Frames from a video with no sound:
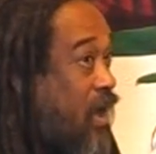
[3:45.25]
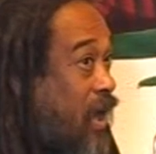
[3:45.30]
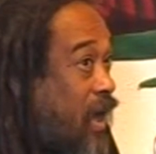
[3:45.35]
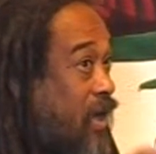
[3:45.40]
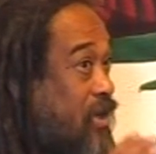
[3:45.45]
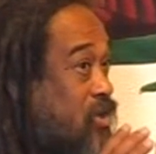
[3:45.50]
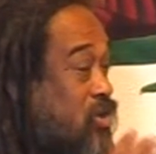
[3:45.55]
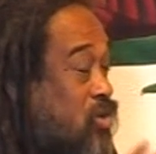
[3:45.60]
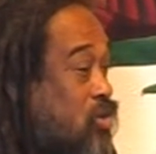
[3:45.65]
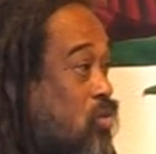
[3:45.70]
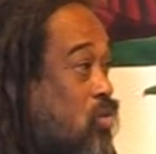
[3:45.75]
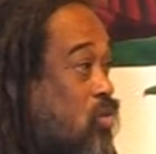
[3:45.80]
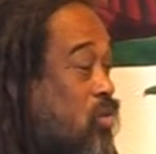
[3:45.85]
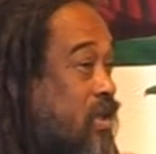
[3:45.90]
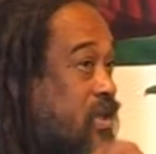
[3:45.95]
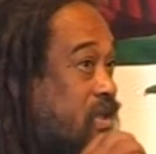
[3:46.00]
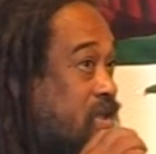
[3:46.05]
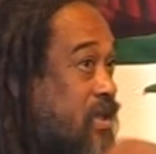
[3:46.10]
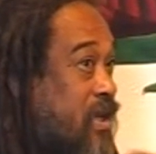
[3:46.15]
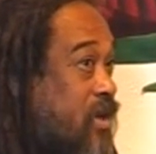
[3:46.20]
As soon
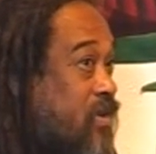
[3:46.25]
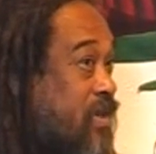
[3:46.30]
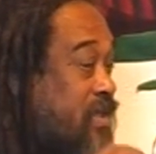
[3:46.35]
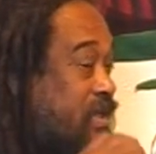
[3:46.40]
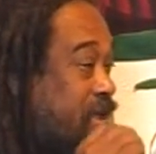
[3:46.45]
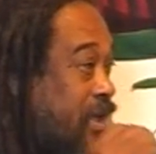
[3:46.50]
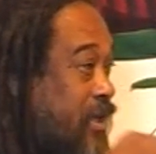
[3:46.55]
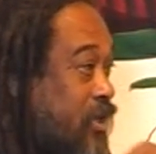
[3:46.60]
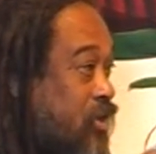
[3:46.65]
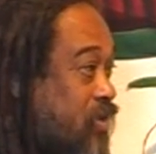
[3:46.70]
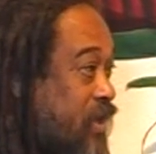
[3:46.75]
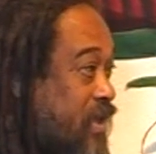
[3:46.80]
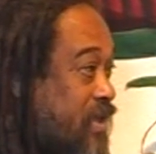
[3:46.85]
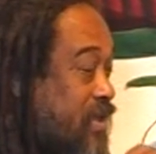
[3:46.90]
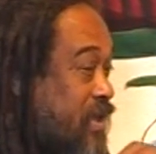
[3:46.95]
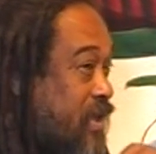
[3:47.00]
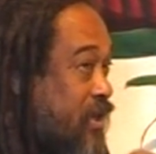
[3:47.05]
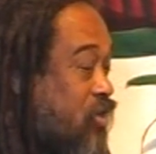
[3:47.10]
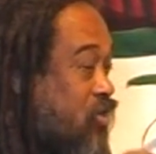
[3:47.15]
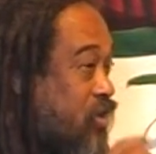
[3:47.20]
as there is
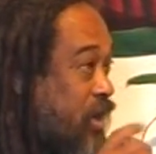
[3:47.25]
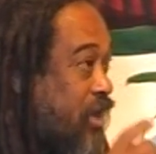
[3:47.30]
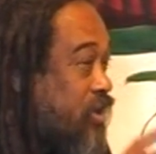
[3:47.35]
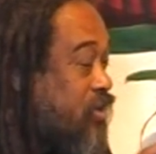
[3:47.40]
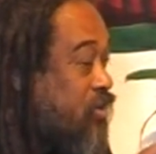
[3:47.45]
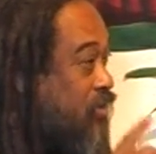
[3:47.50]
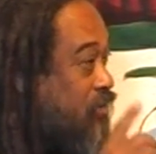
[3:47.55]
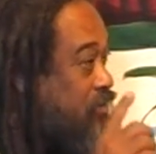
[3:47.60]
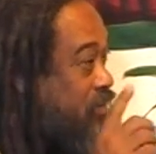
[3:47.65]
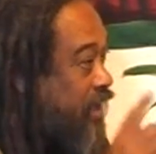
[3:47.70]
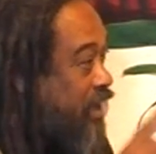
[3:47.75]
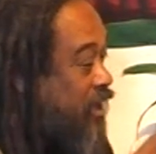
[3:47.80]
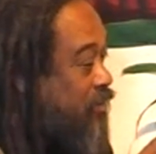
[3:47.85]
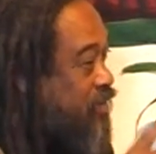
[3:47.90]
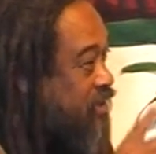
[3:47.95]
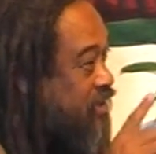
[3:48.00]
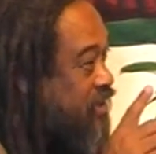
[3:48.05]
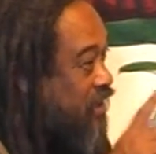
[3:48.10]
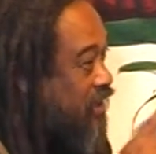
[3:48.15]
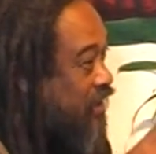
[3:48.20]
interest and attraction for any
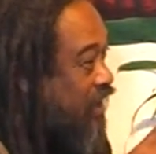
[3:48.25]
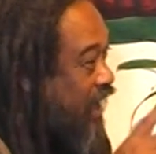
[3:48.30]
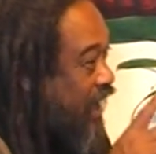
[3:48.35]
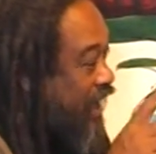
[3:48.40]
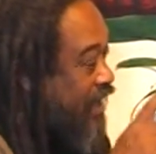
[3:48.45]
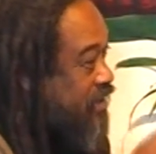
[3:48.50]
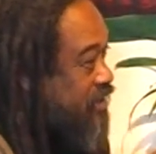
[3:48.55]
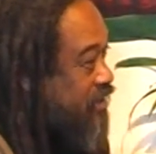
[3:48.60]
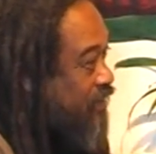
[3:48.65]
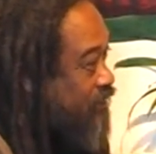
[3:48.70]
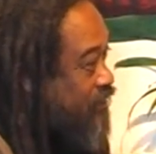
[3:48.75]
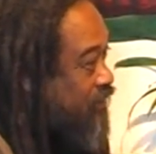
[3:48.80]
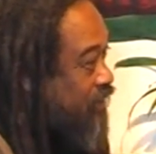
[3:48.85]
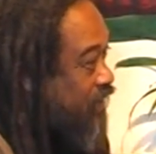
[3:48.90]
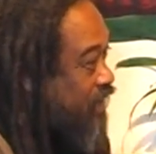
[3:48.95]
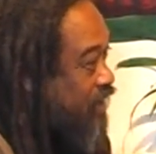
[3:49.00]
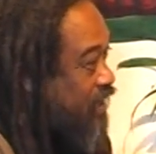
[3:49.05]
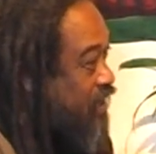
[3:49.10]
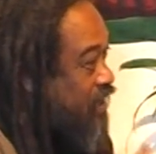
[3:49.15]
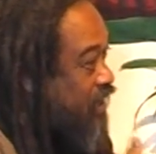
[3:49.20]
particular item,
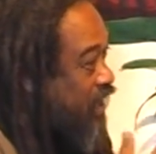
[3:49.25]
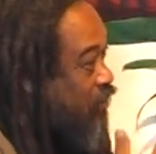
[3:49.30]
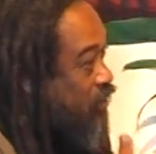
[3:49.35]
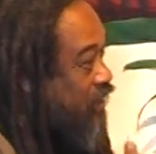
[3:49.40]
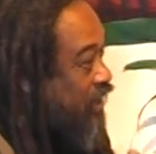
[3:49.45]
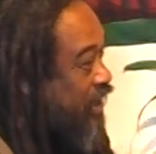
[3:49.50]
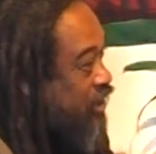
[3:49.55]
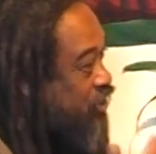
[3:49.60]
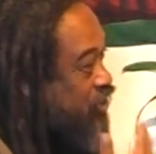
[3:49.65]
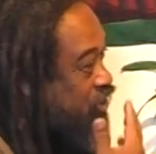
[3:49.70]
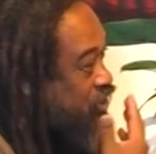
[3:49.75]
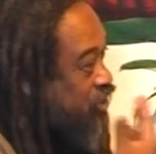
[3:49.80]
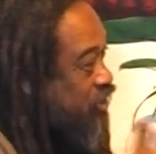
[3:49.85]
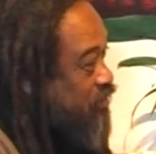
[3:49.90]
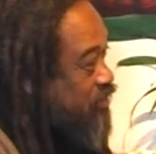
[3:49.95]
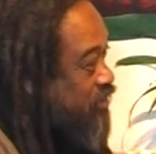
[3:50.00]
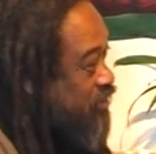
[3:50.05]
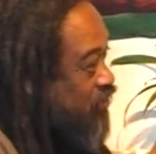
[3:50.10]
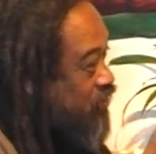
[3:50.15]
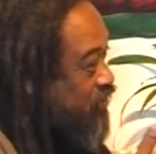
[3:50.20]
a
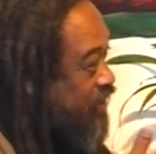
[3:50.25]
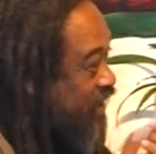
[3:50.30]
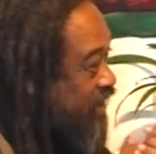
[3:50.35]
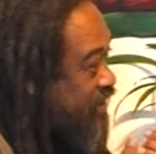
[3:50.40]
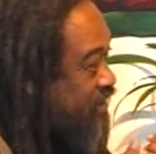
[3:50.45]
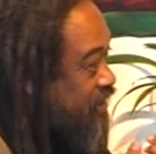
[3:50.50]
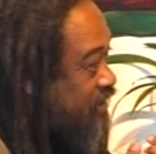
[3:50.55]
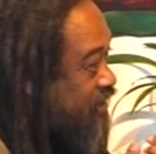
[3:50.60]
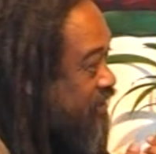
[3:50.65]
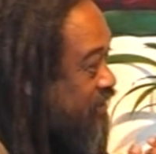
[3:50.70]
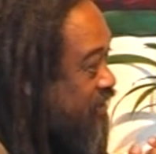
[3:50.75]
relationship is created.